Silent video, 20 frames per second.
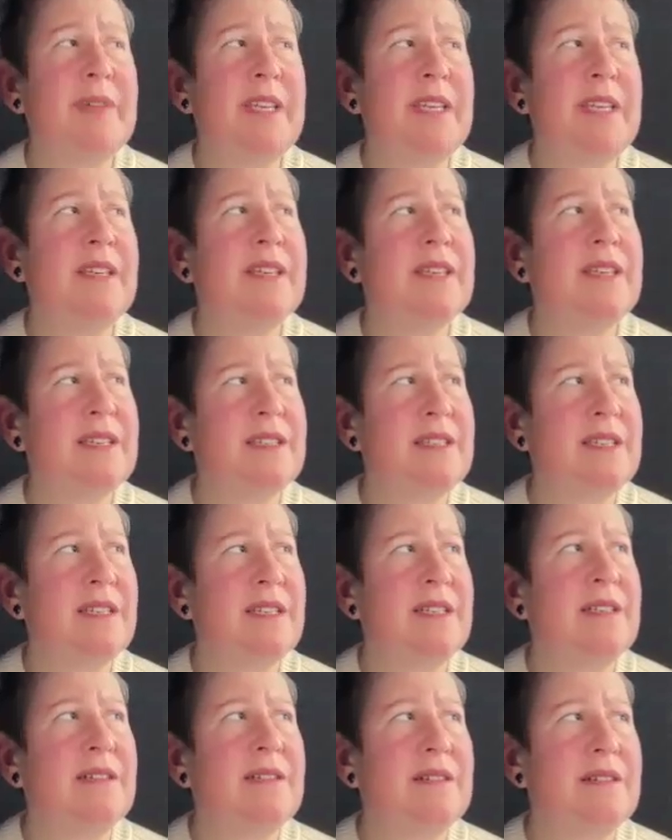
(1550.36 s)
I mean, like I
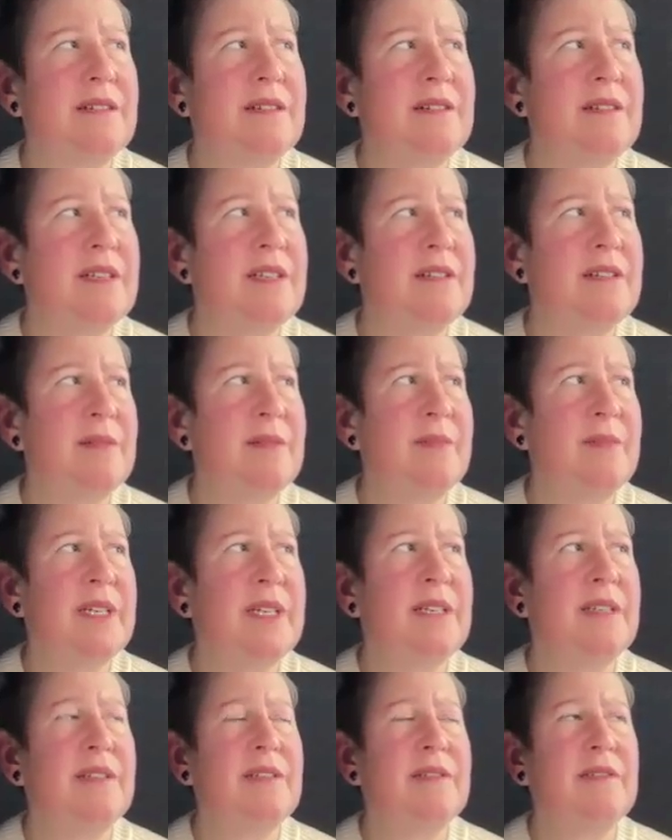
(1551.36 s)
said earlier in
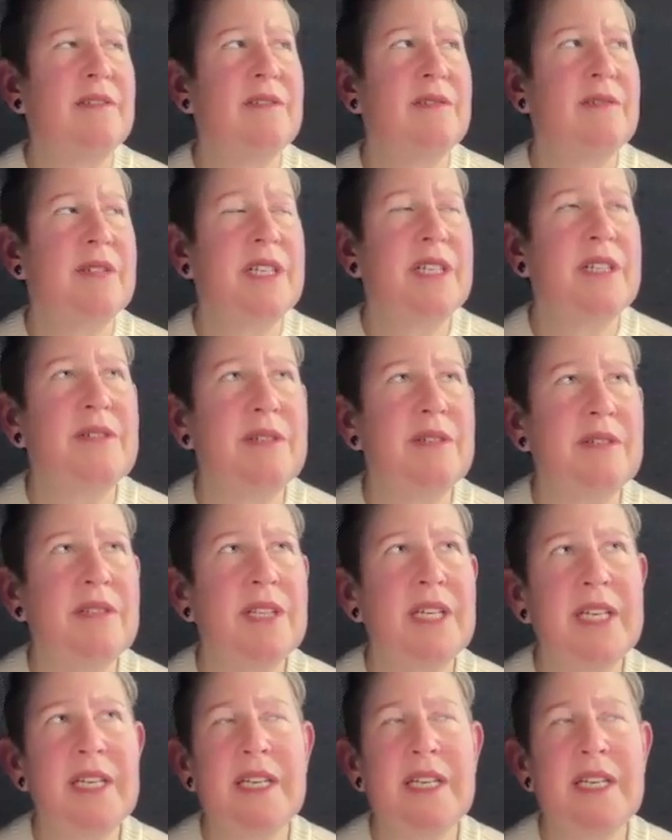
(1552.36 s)
my short intro,
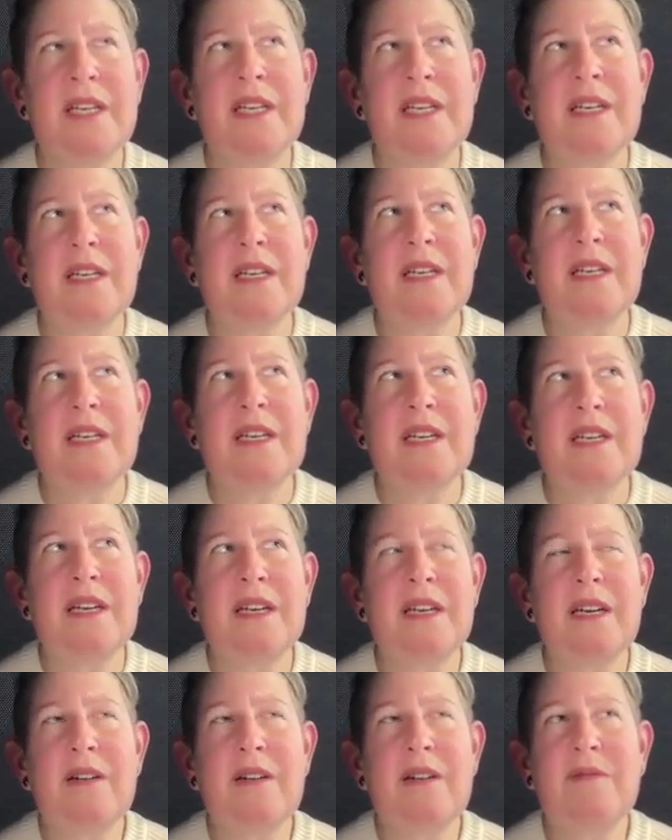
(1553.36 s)
like
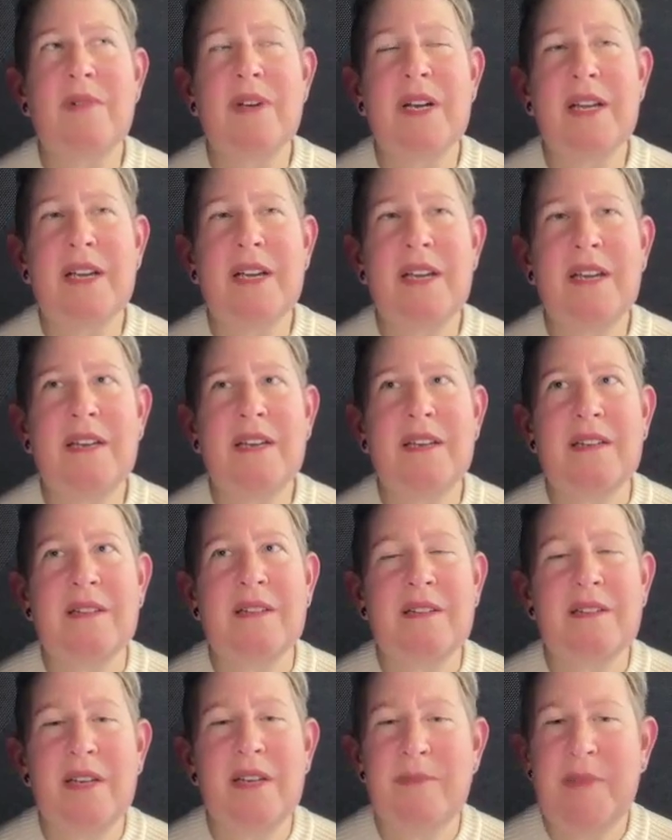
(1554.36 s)
when I
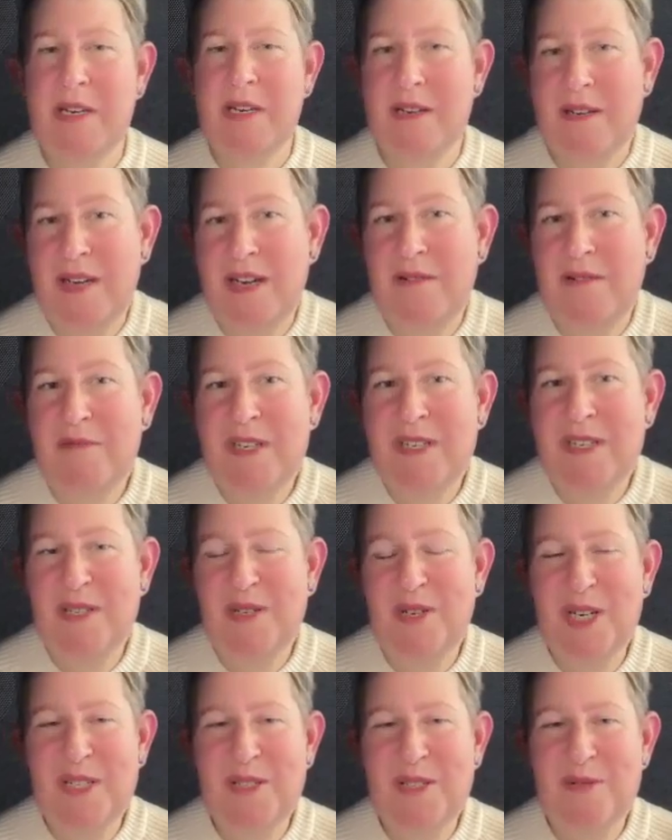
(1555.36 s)
went to
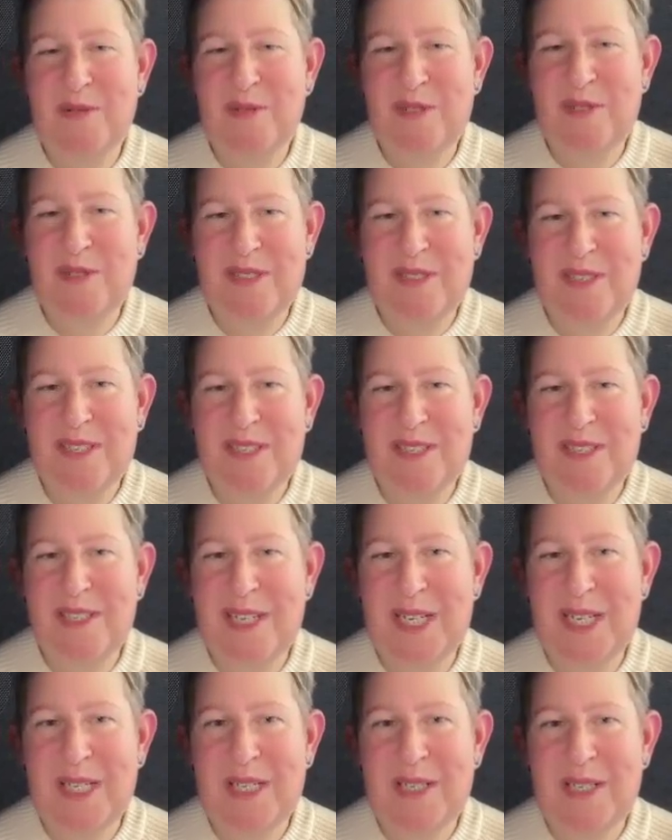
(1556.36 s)
grad school because, like I
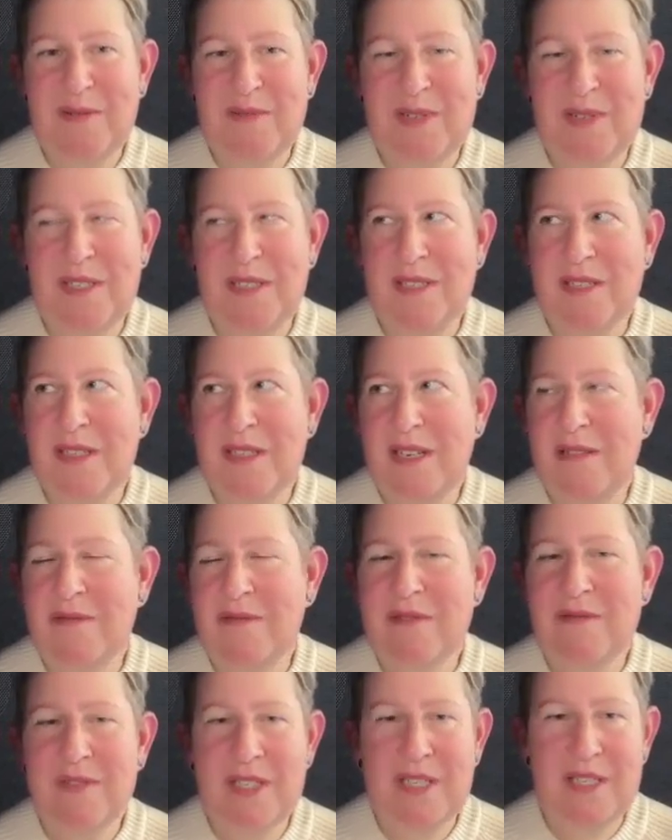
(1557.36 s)
said, I didn't know what else
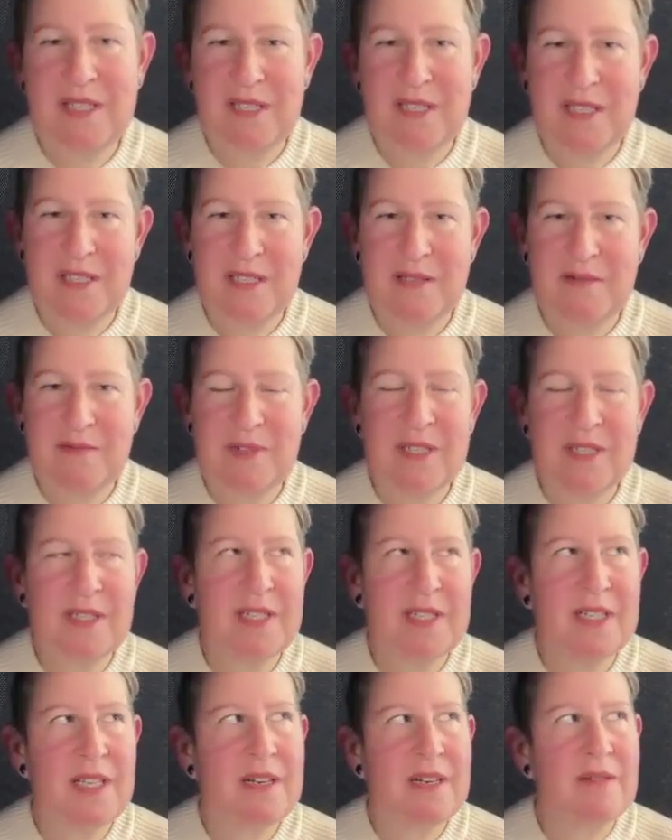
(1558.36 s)
anyone really did in the
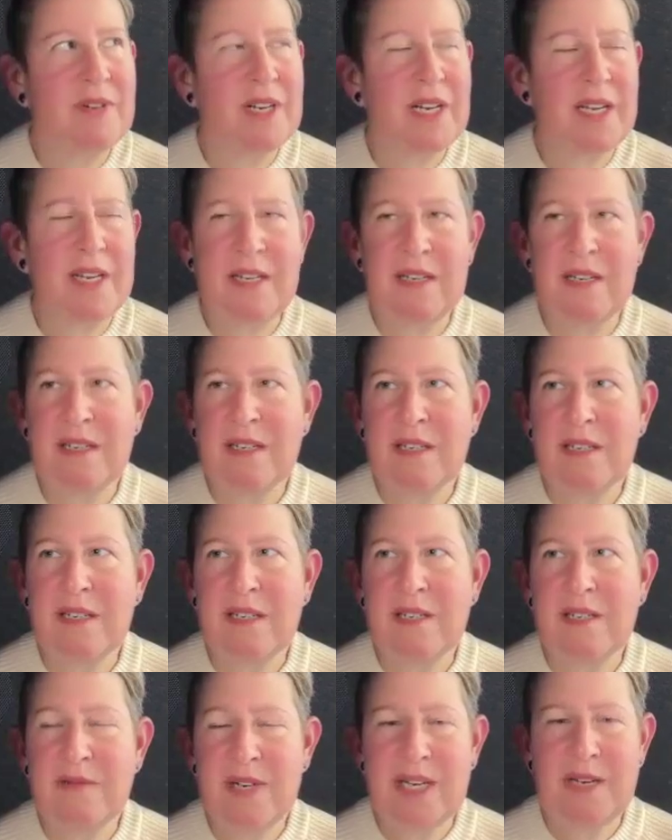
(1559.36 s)
world. And then when
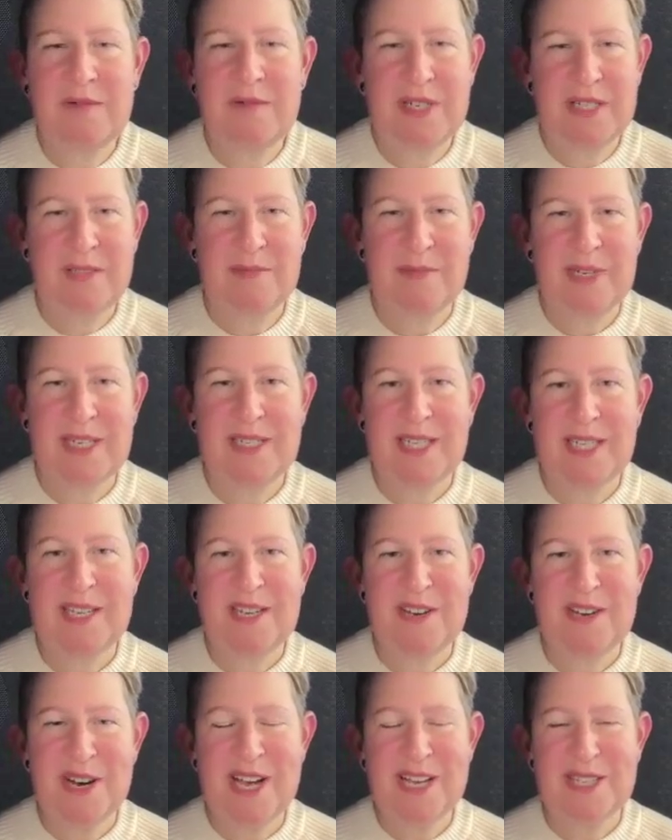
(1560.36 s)
I went to my
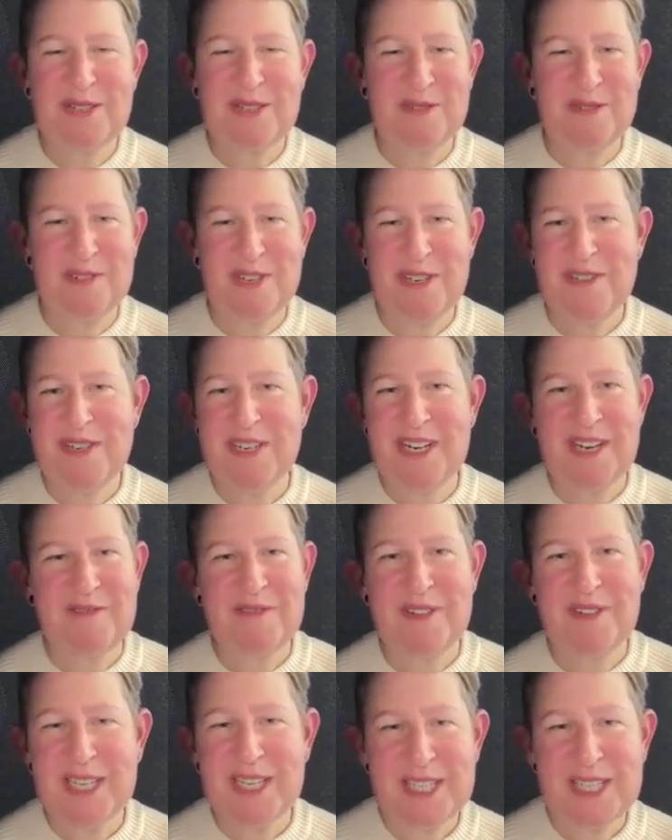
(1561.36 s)
10-year high school reunion, I
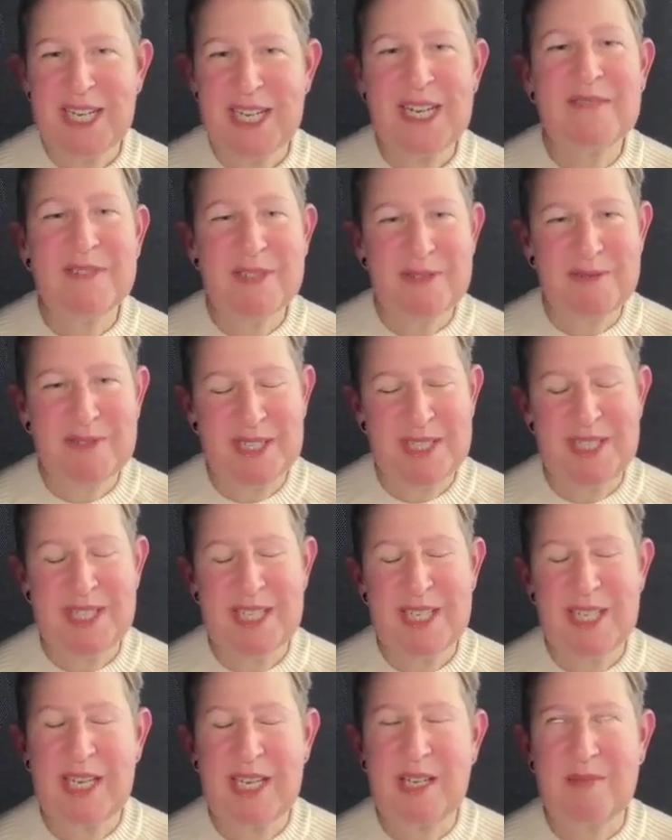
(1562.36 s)
realized not everyone is
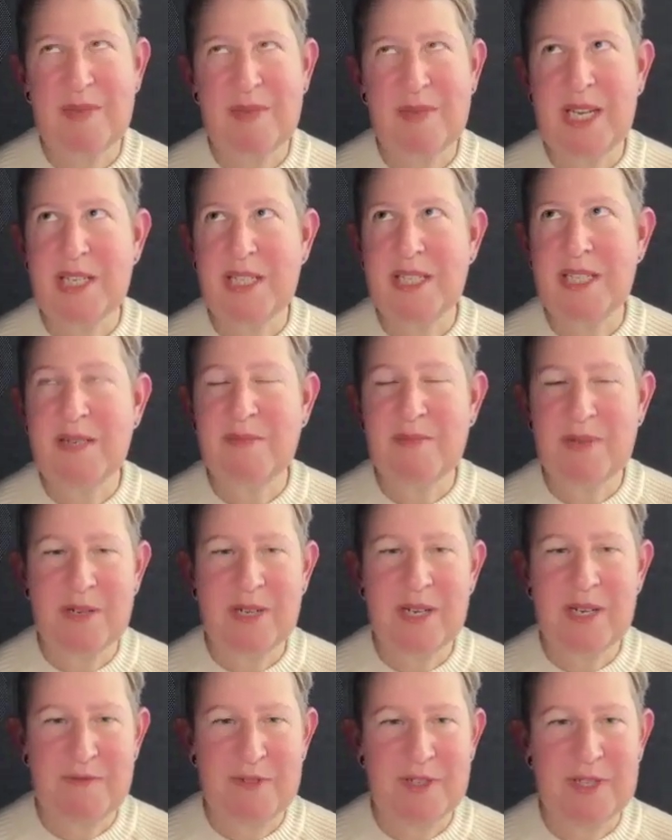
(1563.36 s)
in like a PhD
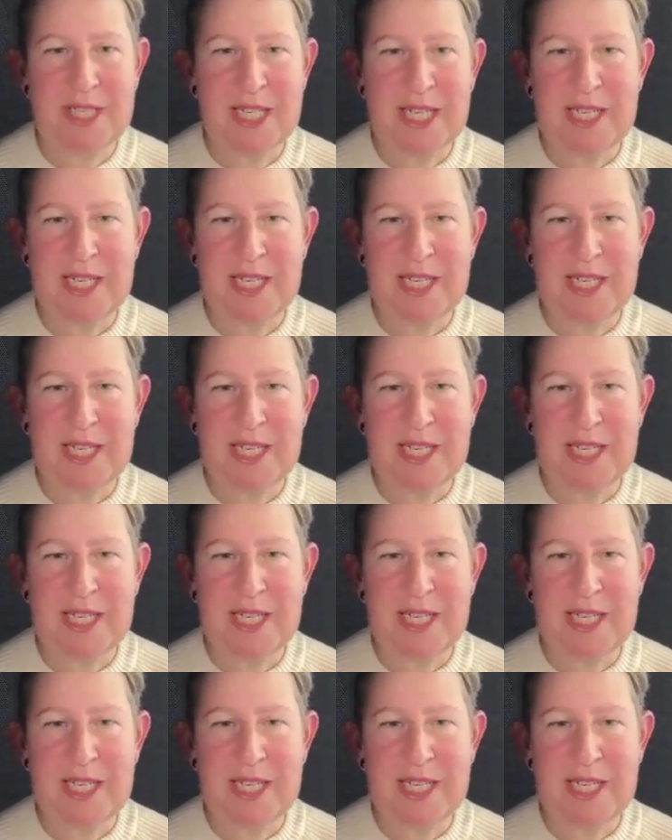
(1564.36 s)
program for